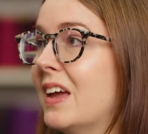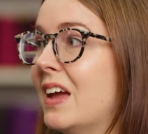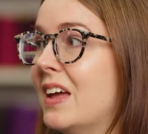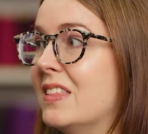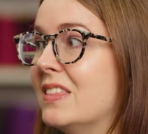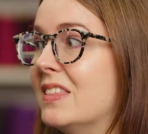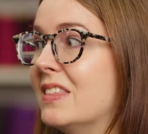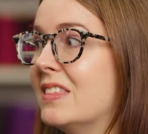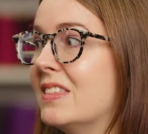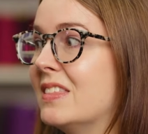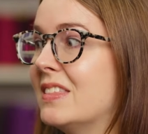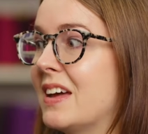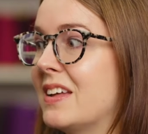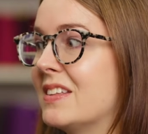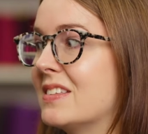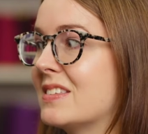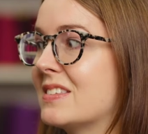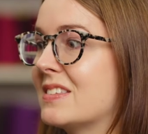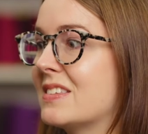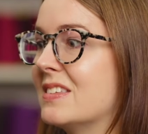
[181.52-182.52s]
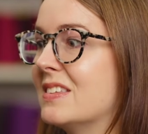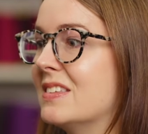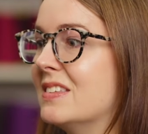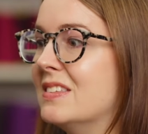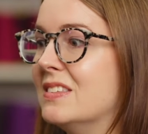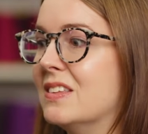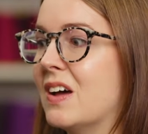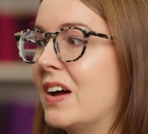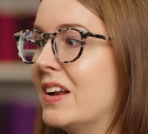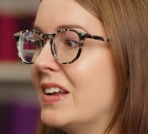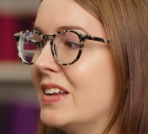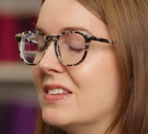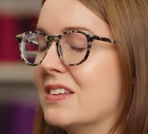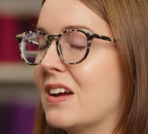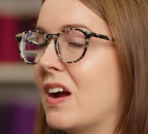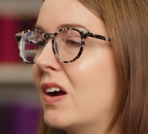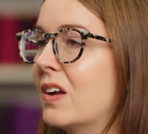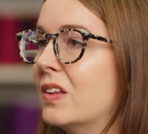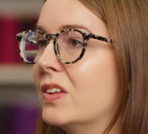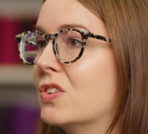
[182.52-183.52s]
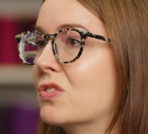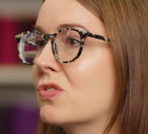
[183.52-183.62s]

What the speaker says: And that's not entirely